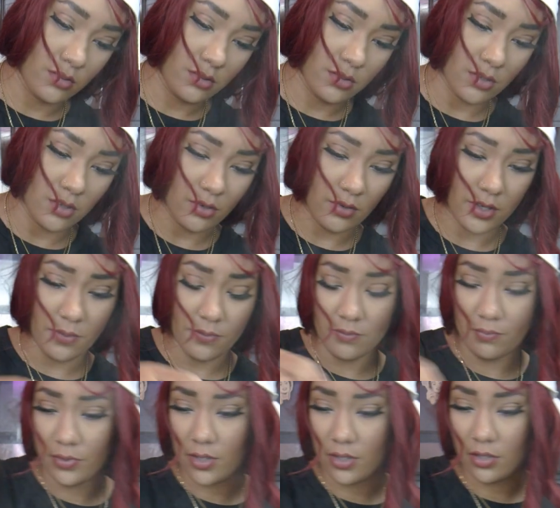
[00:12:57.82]
All right,
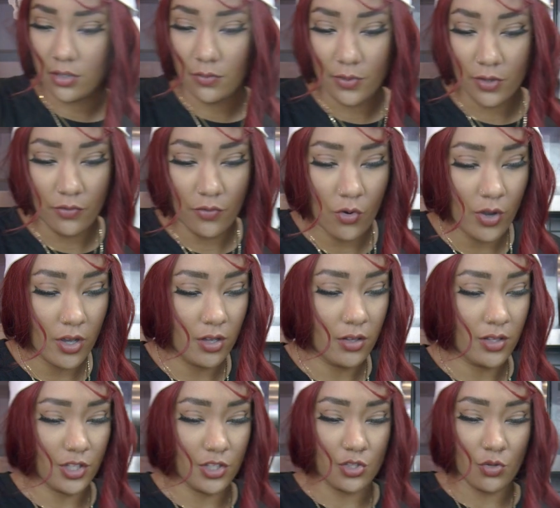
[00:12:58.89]
putting a little bit of
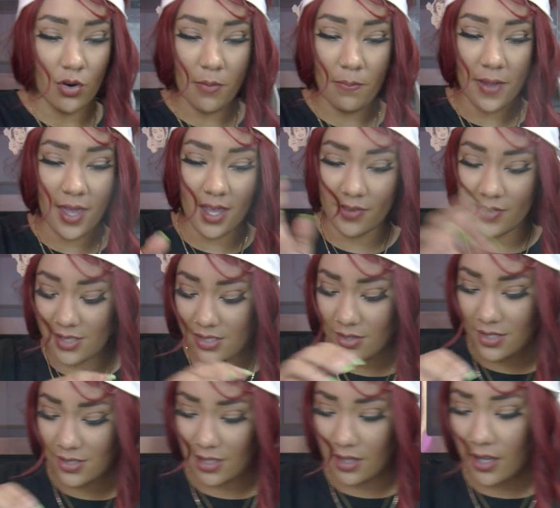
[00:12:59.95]
oil into our pan that
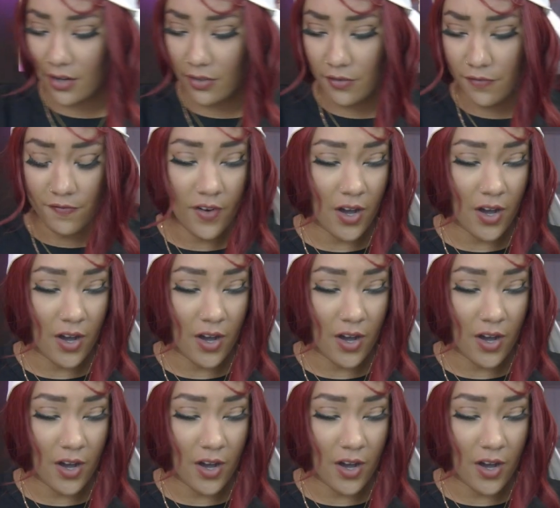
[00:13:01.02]
still has a lot of the